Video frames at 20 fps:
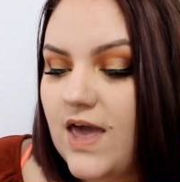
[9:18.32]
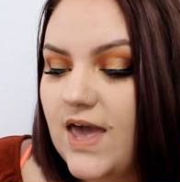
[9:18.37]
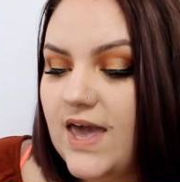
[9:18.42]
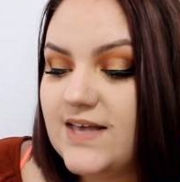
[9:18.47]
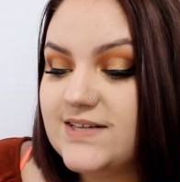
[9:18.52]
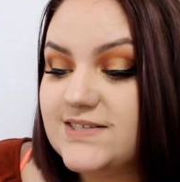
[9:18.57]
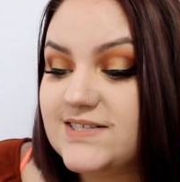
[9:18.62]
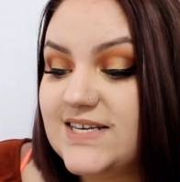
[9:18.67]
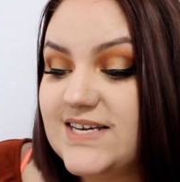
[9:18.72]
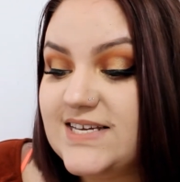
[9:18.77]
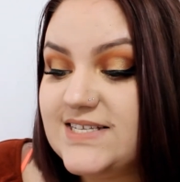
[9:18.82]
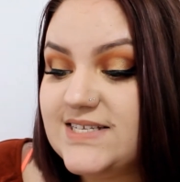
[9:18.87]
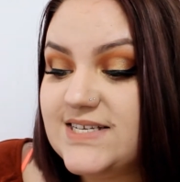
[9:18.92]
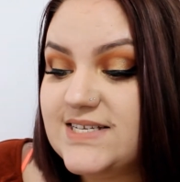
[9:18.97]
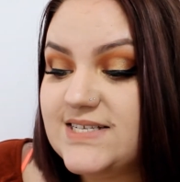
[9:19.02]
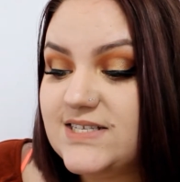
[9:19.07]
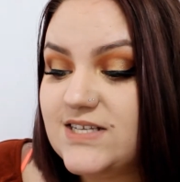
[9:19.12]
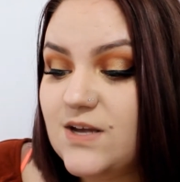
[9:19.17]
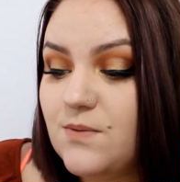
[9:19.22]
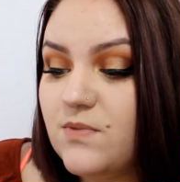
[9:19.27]
is, it's a
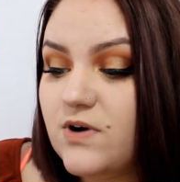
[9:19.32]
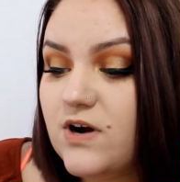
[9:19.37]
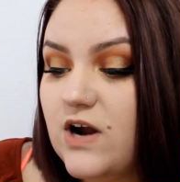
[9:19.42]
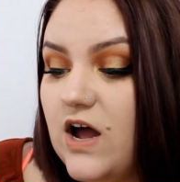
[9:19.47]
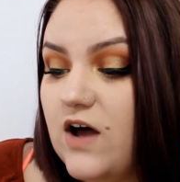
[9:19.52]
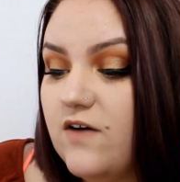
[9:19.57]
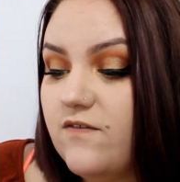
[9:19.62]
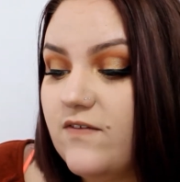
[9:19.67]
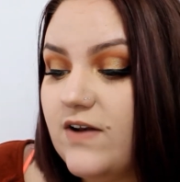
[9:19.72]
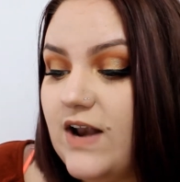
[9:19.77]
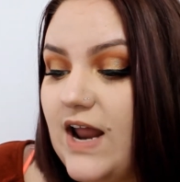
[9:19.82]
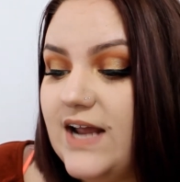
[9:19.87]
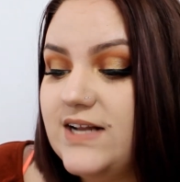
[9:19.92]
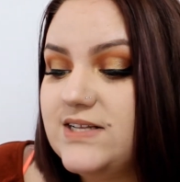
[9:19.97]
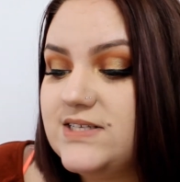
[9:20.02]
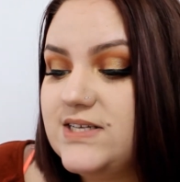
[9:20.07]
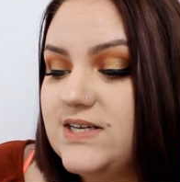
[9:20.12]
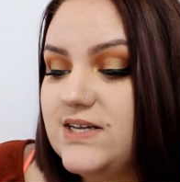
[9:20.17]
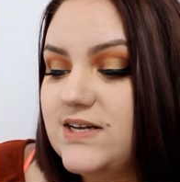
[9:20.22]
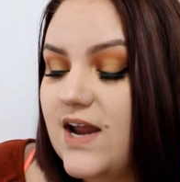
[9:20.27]
summer of
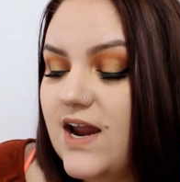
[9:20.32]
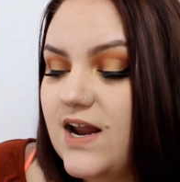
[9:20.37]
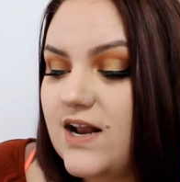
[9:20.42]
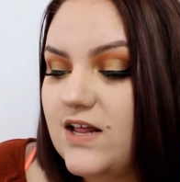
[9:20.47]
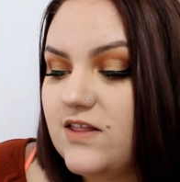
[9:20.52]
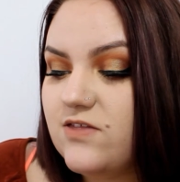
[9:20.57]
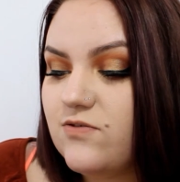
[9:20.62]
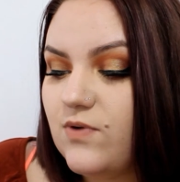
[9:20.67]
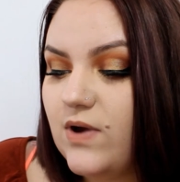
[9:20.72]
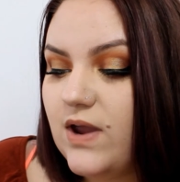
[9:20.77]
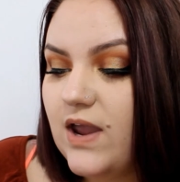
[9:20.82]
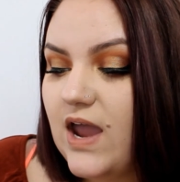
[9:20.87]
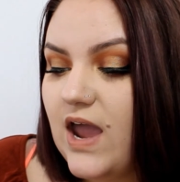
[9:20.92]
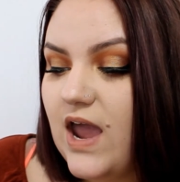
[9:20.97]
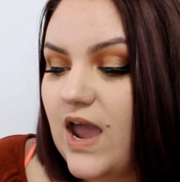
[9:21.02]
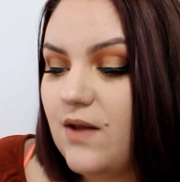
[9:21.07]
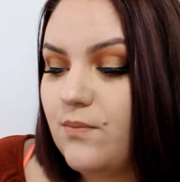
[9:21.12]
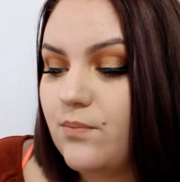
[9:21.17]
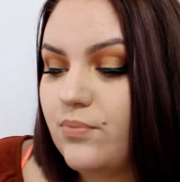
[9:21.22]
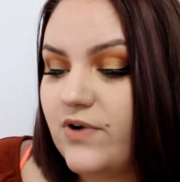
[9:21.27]
1983,
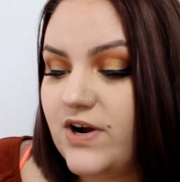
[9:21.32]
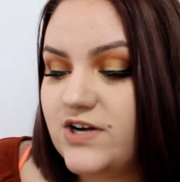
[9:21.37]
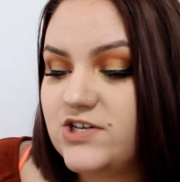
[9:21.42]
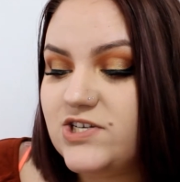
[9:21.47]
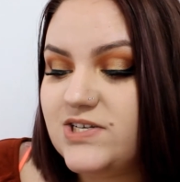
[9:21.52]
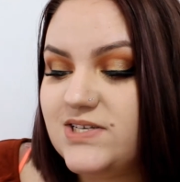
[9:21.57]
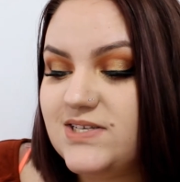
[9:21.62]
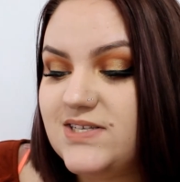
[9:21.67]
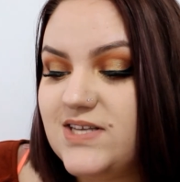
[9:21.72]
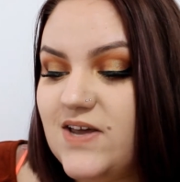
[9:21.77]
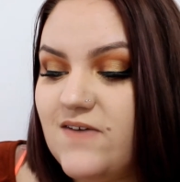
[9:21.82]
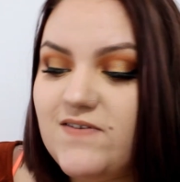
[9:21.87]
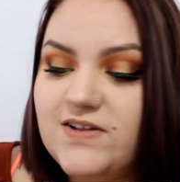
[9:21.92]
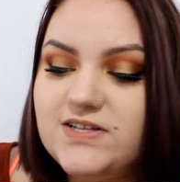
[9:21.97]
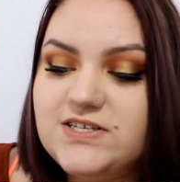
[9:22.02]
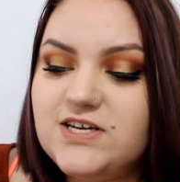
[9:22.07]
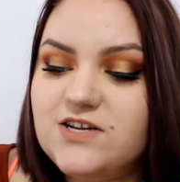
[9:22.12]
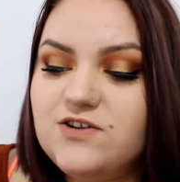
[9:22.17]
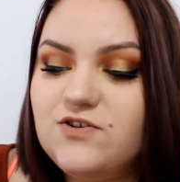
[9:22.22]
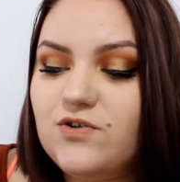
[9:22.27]
and precious
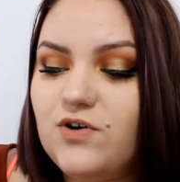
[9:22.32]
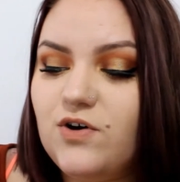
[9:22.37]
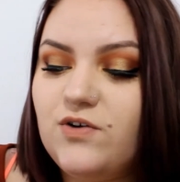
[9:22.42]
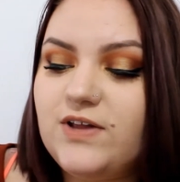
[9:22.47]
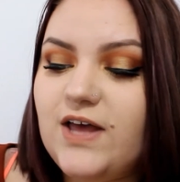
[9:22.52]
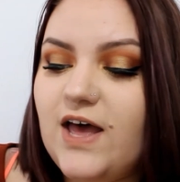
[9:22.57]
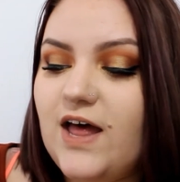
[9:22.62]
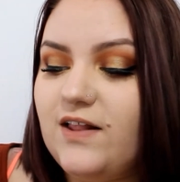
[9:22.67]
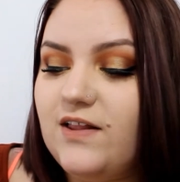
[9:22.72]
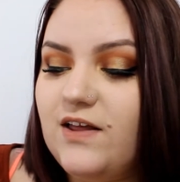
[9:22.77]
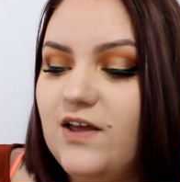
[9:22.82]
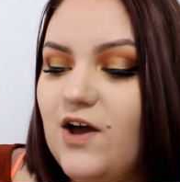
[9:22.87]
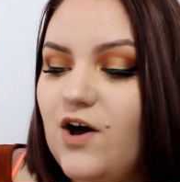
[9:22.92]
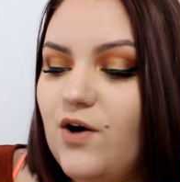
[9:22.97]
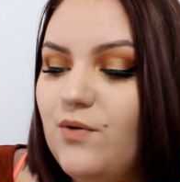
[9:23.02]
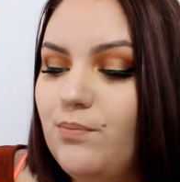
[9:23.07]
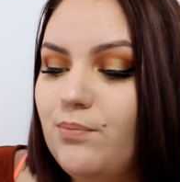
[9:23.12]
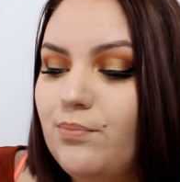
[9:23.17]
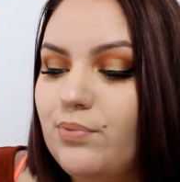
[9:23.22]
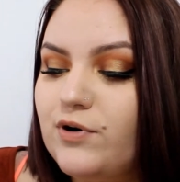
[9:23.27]
17-year-old
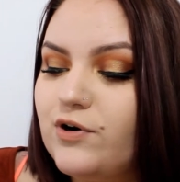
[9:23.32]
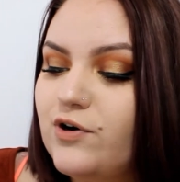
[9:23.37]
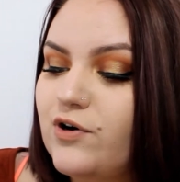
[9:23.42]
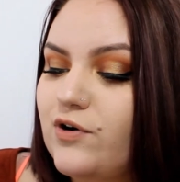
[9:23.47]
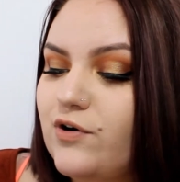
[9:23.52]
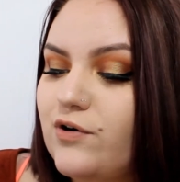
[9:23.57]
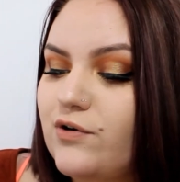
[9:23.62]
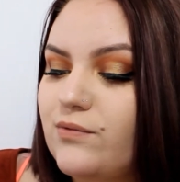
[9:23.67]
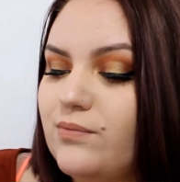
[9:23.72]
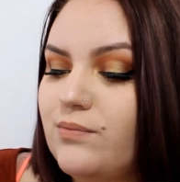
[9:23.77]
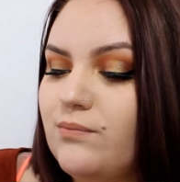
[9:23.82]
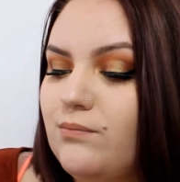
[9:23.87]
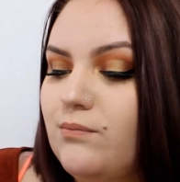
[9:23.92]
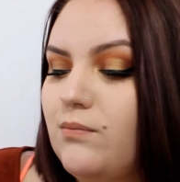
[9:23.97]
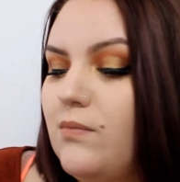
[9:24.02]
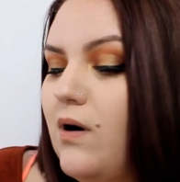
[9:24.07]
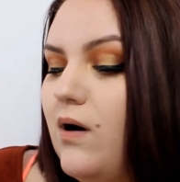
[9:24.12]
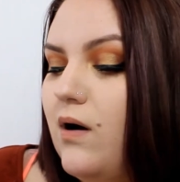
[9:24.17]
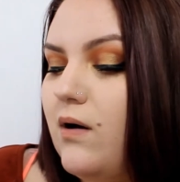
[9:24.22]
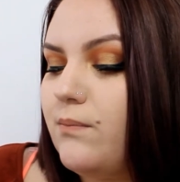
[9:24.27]
Elio
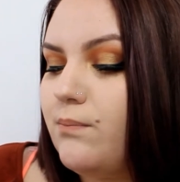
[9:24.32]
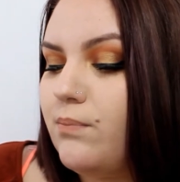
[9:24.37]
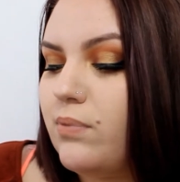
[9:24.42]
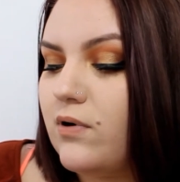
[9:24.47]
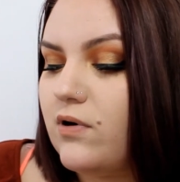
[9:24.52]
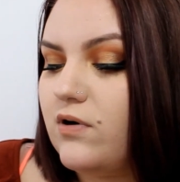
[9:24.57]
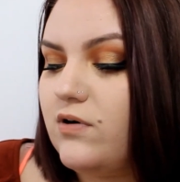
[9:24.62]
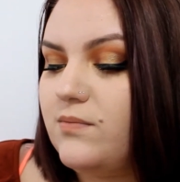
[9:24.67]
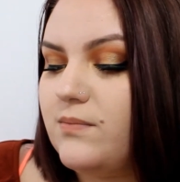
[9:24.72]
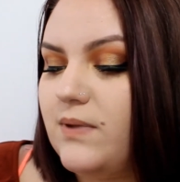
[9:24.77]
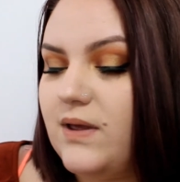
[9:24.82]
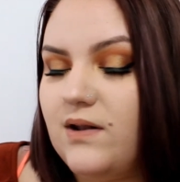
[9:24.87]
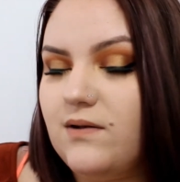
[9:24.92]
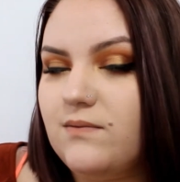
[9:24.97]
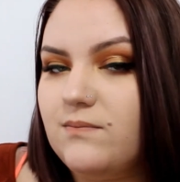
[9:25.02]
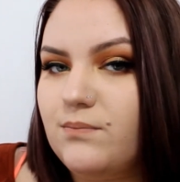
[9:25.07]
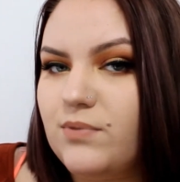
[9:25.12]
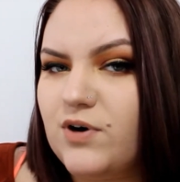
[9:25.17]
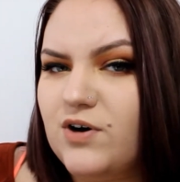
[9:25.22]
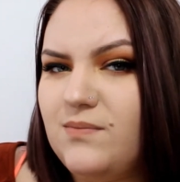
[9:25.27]

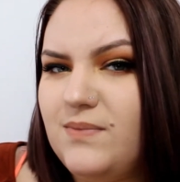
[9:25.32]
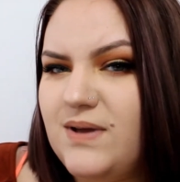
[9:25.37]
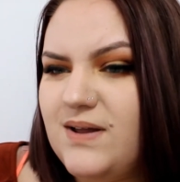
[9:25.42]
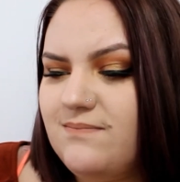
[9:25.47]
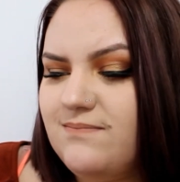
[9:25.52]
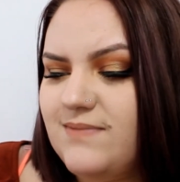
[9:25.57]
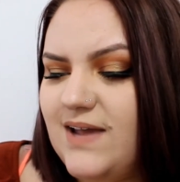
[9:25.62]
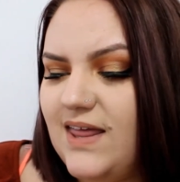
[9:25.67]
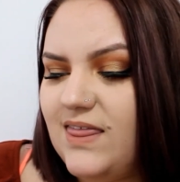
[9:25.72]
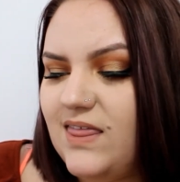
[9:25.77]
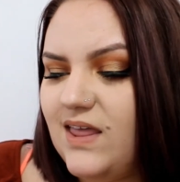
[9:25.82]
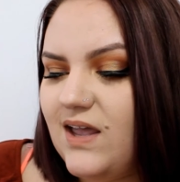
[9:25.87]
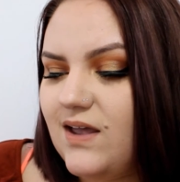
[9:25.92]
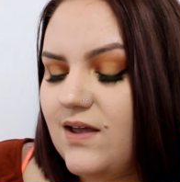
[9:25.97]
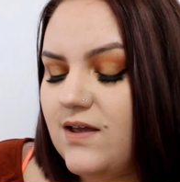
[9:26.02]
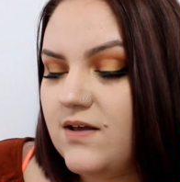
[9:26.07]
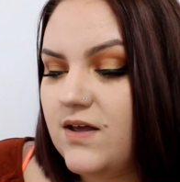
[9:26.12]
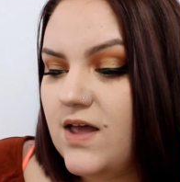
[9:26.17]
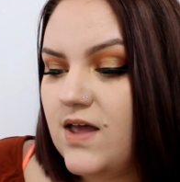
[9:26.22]
Perlman, I think,